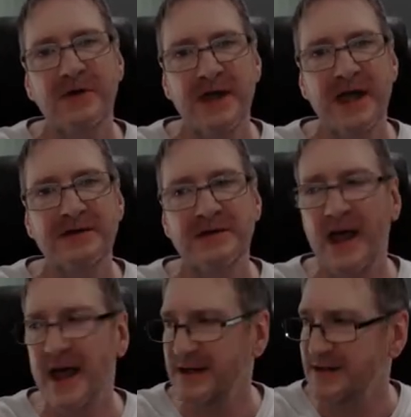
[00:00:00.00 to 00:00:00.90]
you can
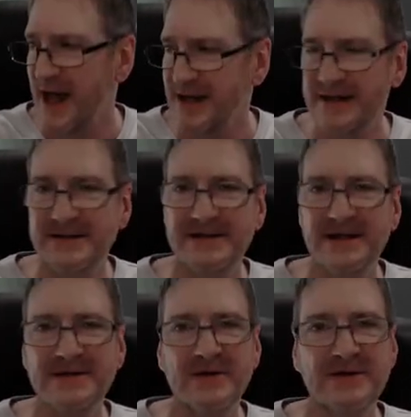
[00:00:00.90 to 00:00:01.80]
ac access
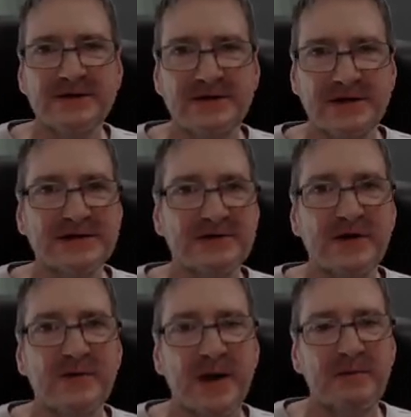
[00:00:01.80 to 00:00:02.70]
Discord just
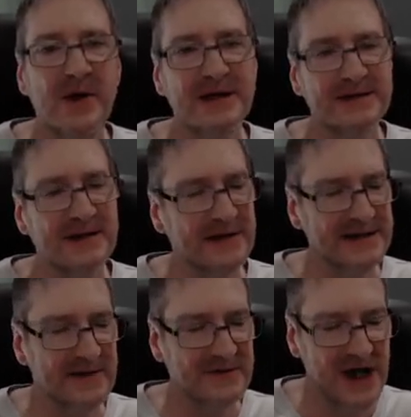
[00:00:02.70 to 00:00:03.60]
through your web browser,
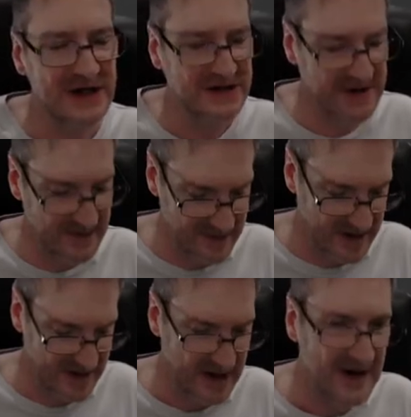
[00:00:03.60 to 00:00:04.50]
unless they've changed it.
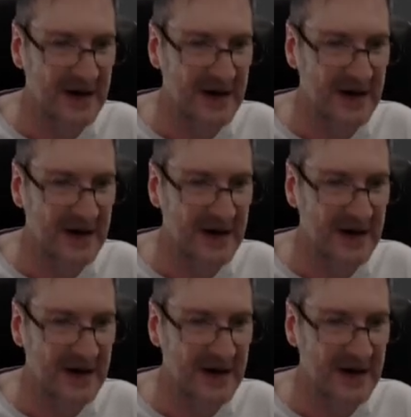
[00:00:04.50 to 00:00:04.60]
But